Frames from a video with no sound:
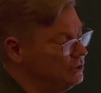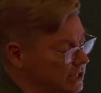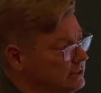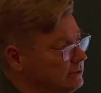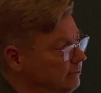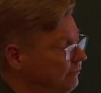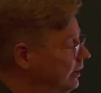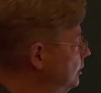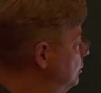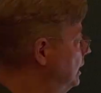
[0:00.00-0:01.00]
Yes,
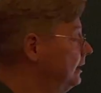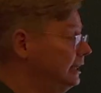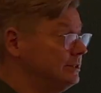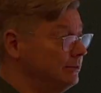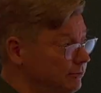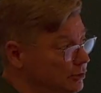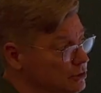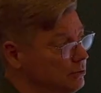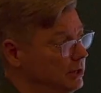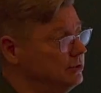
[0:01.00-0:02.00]
very good. And that's the
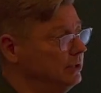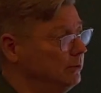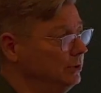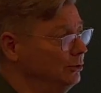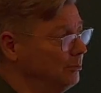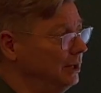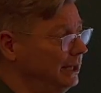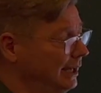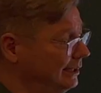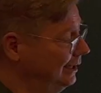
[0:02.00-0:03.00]
first question that we normally
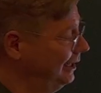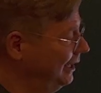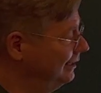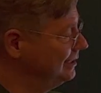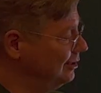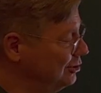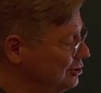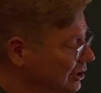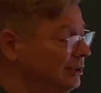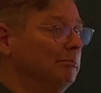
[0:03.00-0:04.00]
get. Uh-huh. This looks
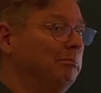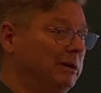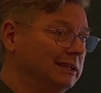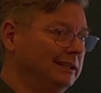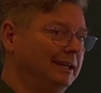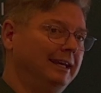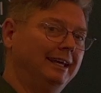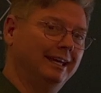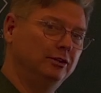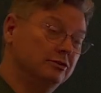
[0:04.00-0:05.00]
good, but
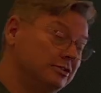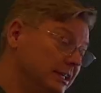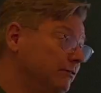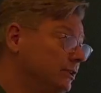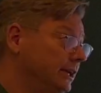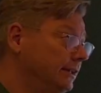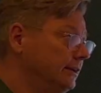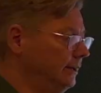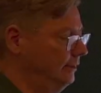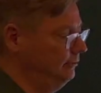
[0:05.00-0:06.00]
can you save the
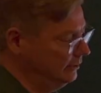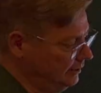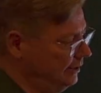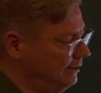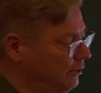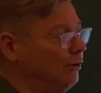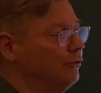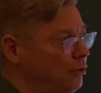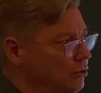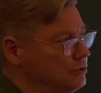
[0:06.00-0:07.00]
data? And uh, of
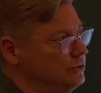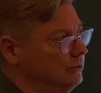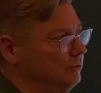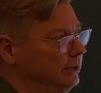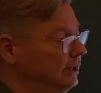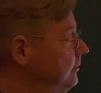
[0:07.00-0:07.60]
course, mm-hmm. we can